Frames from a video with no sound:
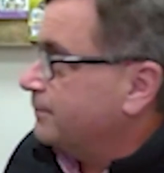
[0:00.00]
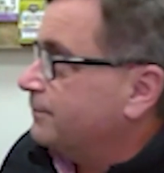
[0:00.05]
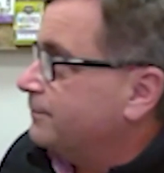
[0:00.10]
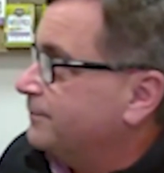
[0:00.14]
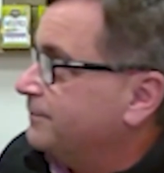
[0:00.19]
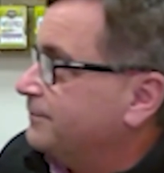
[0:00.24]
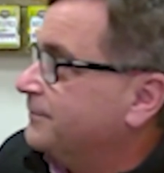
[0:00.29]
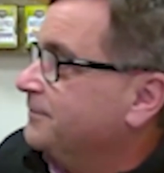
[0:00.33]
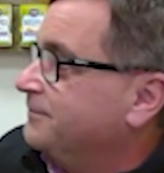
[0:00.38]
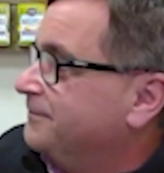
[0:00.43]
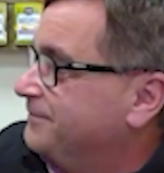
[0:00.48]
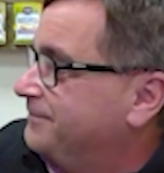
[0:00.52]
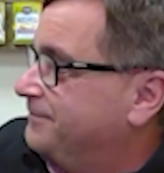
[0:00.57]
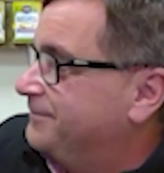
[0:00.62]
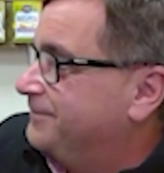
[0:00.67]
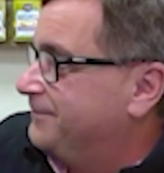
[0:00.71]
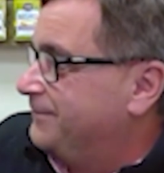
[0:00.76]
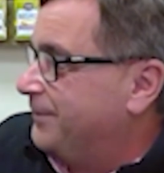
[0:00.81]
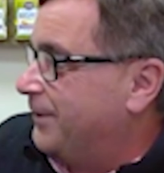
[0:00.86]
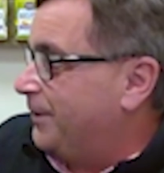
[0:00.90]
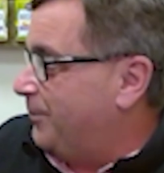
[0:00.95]
I
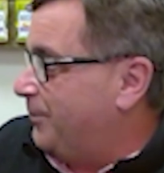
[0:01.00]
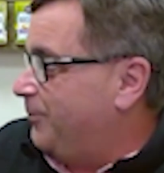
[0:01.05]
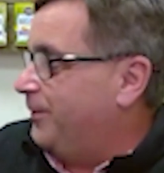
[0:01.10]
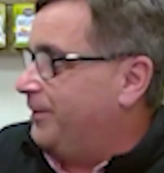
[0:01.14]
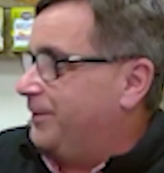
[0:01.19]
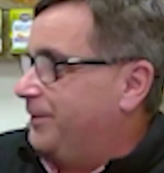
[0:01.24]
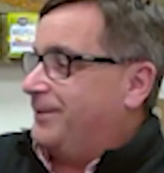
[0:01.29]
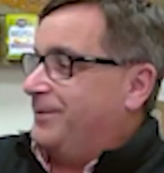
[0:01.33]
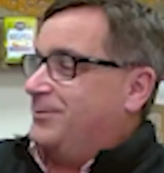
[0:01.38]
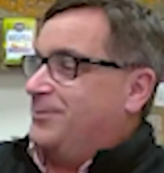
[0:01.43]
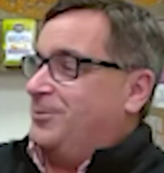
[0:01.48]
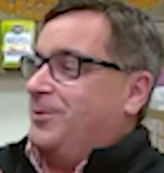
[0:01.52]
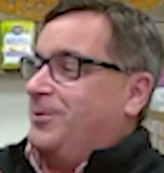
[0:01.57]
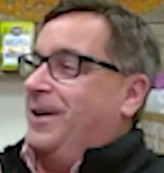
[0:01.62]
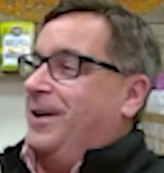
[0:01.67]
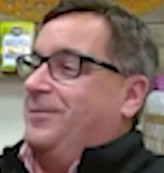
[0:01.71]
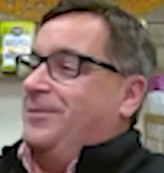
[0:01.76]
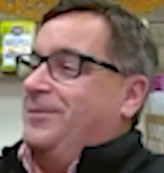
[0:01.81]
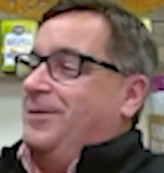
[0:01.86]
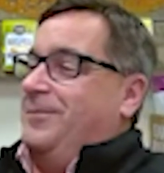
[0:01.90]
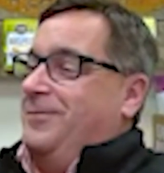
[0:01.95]
don't want the
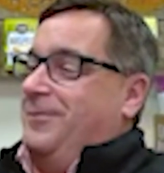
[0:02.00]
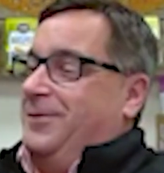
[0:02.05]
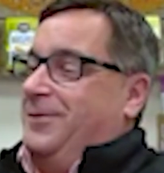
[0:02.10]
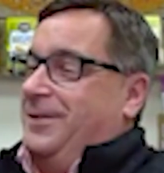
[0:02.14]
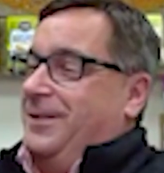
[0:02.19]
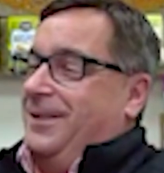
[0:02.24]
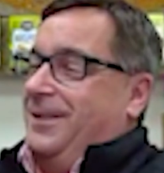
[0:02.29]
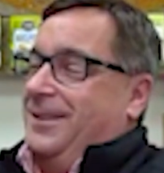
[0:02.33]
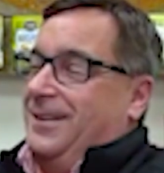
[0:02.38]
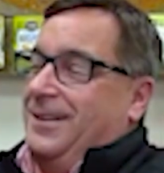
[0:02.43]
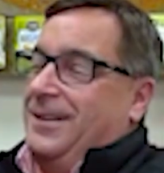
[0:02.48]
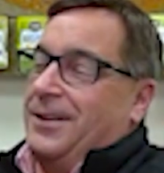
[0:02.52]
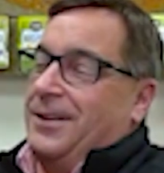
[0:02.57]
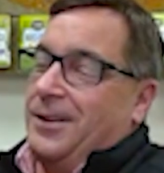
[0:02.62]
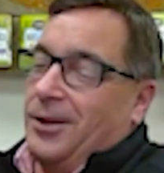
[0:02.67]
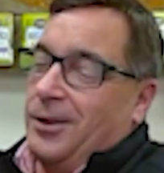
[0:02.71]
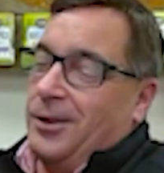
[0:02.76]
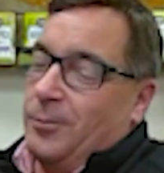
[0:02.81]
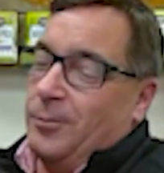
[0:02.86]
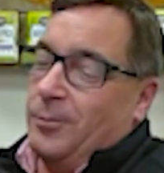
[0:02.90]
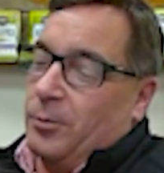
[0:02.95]
giraffe to free.
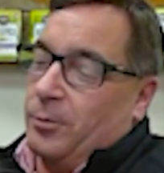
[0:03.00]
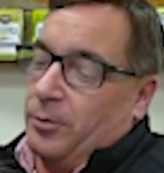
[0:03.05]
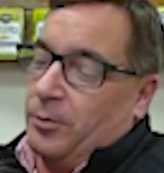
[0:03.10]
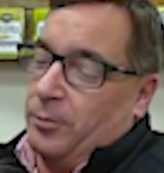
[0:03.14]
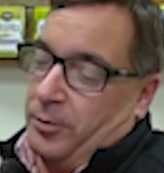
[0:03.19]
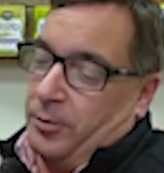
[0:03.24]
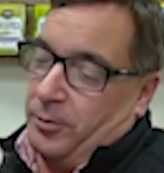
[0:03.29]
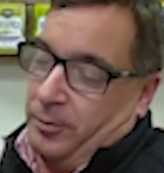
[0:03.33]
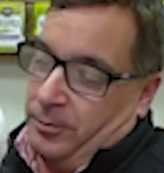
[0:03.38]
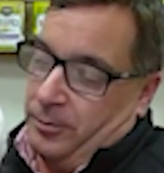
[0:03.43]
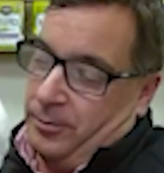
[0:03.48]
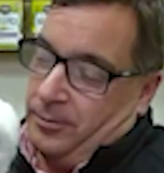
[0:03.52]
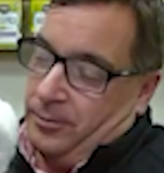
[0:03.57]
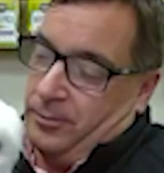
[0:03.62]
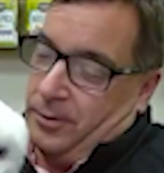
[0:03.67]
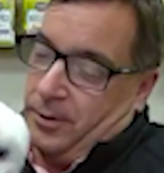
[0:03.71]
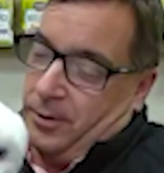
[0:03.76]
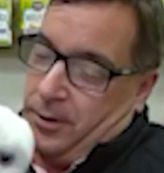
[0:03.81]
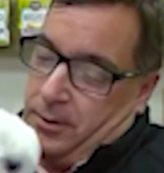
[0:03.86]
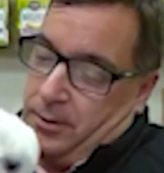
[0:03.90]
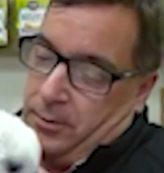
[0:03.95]
Come here, boo boo.
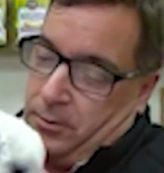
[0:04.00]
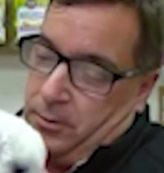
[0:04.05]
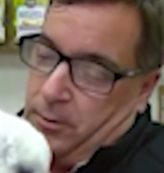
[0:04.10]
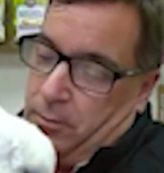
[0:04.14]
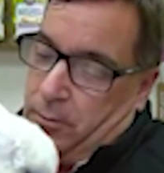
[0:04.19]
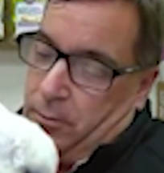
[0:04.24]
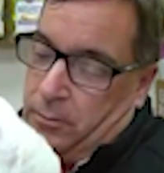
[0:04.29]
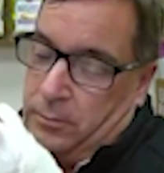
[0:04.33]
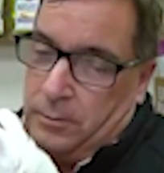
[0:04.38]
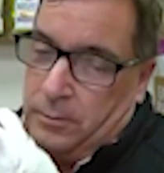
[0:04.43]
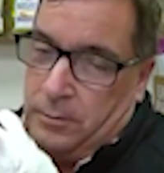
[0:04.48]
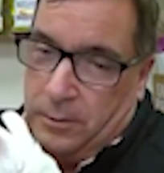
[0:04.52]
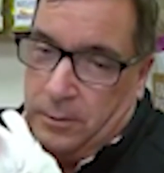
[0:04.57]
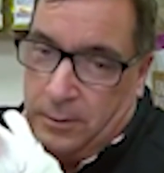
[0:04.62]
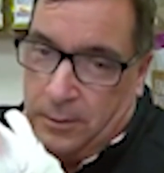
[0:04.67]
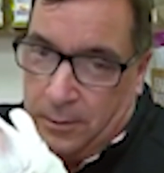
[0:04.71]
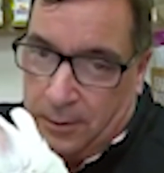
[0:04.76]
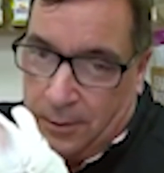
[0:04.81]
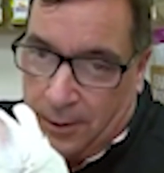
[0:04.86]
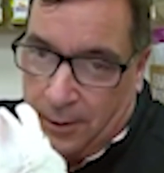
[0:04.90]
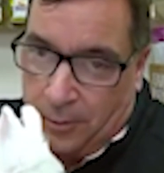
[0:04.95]
I know.
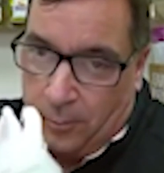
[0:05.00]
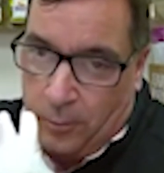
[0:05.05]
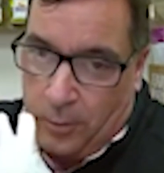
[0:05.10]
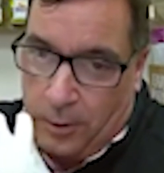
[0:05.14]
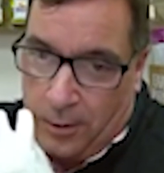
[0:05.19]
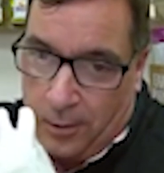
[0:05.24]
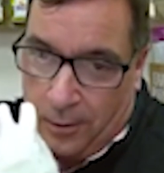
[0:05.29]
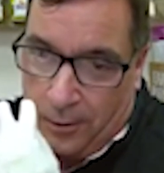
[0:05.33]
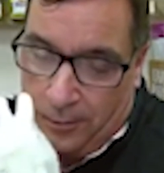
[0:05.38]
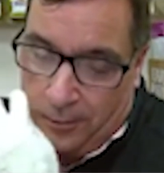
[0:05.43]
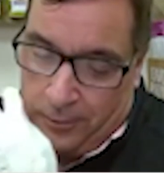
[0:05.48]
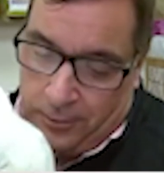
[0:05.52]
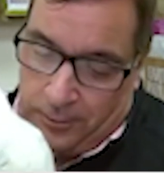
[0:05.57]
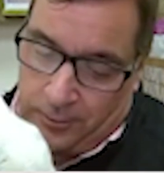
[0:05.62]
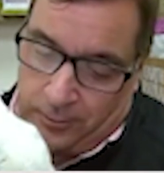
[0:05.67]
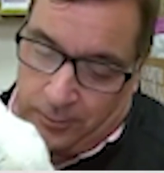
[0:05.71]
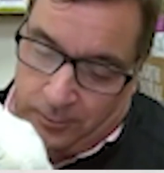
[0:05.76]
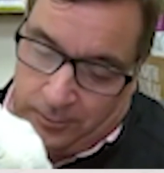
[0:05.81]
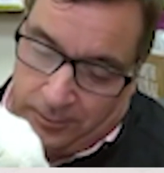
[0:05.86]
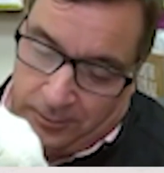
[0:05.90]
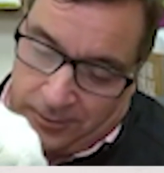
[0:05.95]
Come far.
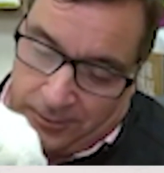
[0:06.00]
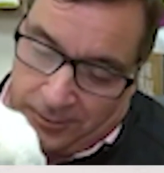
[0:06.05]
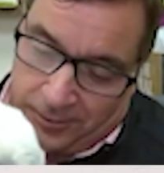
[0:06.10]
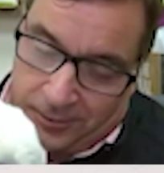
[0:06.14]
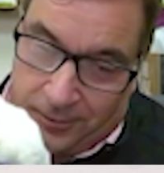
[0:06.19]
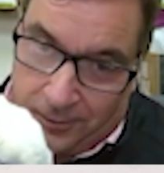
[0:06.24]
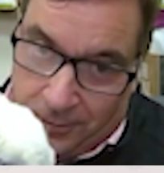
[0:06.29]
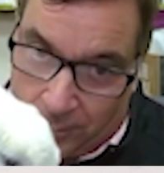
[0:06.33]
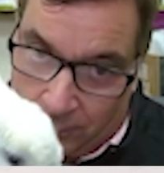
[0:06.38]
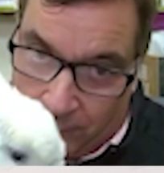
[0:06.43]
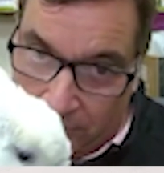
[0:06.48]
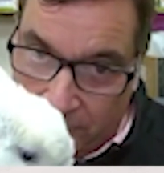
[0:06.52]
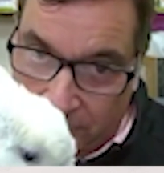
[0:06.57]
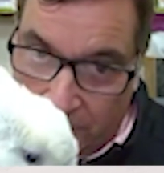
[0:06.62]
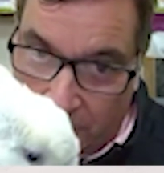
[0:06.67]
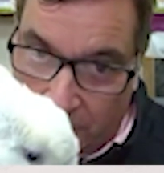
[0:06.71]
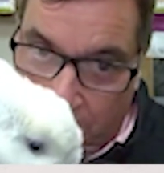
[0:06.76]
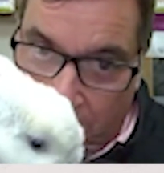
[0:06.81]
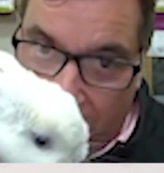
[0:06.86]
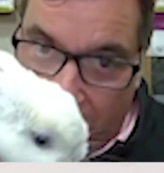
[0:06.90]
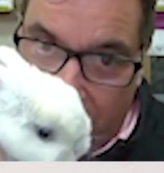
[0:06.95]

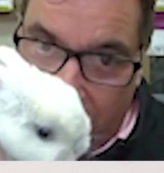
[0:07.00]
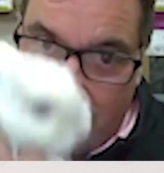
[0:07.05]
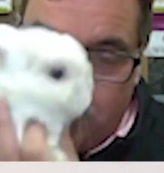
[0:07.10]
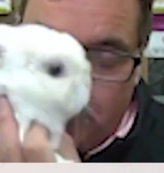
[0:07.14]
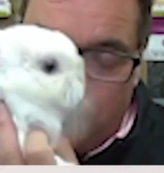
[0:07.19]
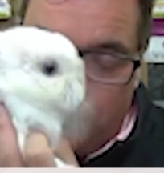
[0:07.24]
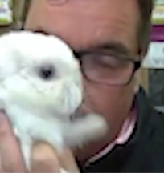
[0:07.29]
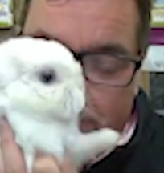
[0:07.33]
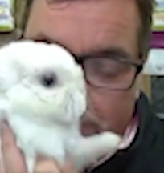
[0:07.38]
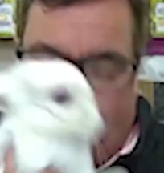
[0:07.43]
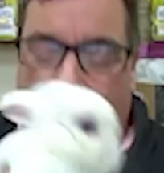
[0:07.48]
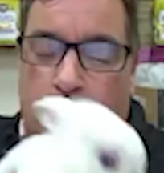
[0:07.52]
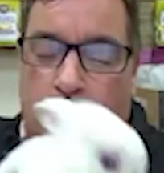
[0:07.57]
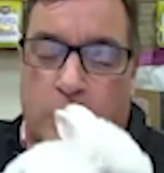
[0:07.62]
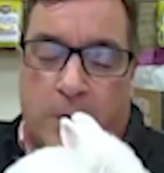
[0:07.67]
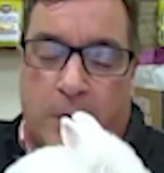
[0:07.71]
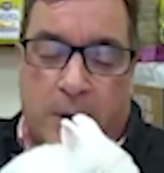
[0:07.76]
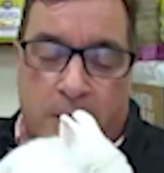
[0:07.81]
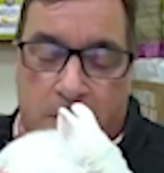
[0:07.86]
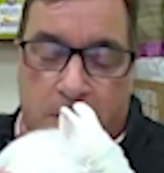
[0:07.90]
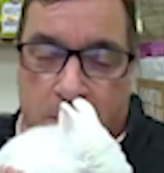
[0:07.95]
Say bye to every.
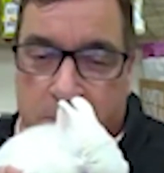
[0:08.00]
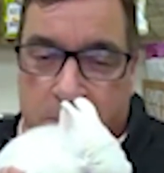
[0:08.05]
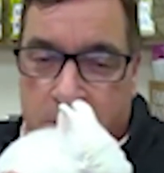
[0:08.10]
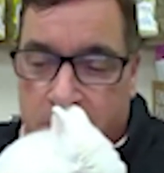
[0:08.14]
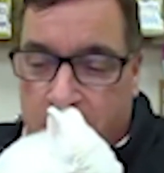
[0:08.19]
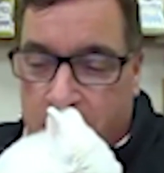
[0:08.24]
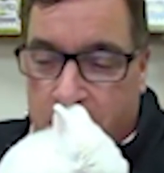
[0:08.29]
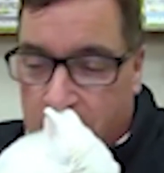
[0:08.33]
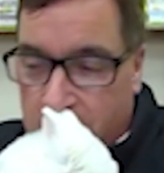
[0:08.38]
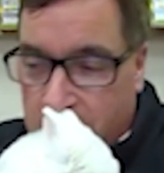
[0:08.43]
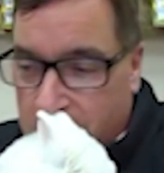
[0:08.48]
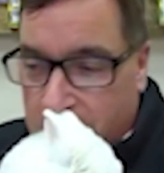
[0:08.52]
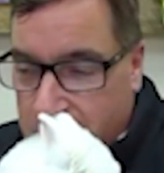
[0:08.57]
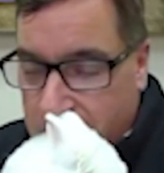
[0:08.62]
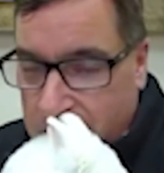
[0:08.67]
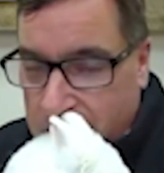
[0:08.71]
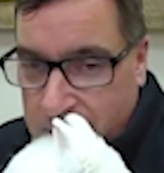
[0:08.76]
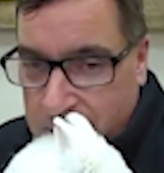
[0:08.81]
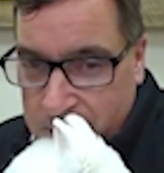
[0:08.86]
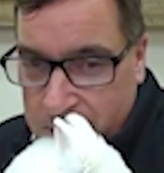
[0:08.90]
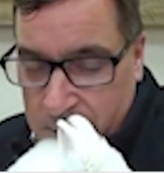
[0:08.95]
Okay, easy.
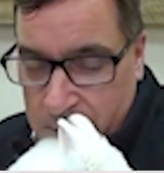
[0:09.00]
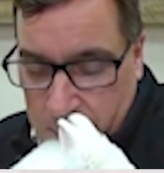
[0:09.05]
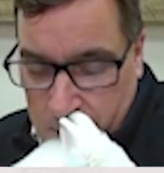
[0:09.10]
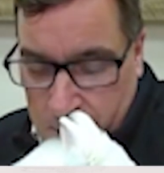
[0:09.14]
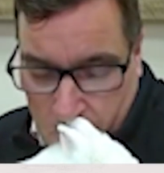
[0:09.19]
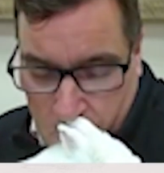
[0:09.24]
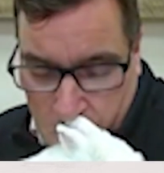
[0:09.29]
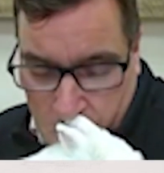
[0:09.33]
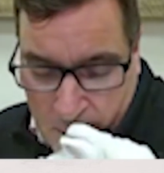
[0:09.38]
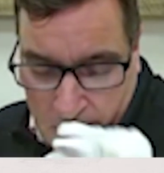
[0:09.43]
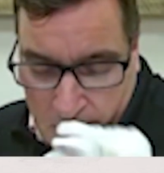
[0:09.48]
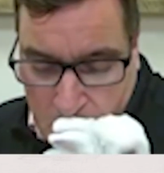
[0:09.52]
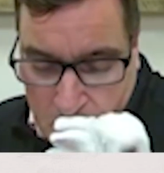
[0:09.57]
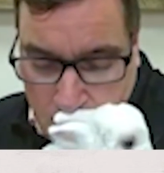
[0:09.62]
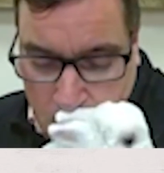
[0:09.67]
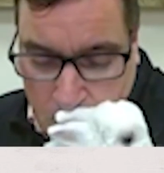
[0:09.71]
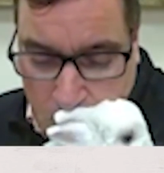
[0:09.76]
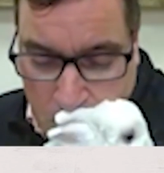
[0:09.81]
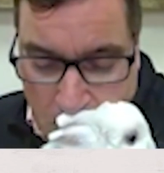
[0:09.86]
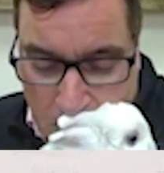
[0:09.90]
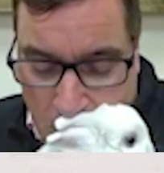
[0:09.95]
You're okay.
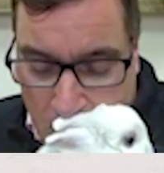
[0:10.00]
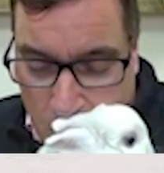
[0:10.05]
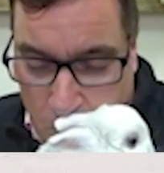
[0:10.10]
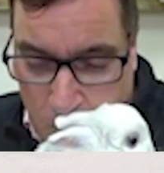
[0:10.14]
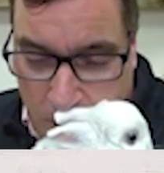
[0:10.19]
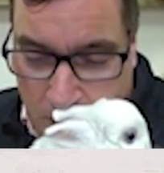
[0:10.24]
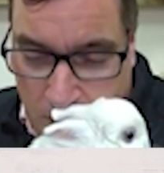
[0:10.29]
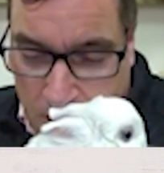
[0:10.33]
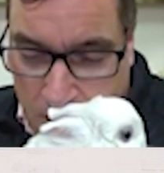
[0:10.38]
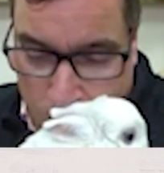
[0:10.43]
Okay.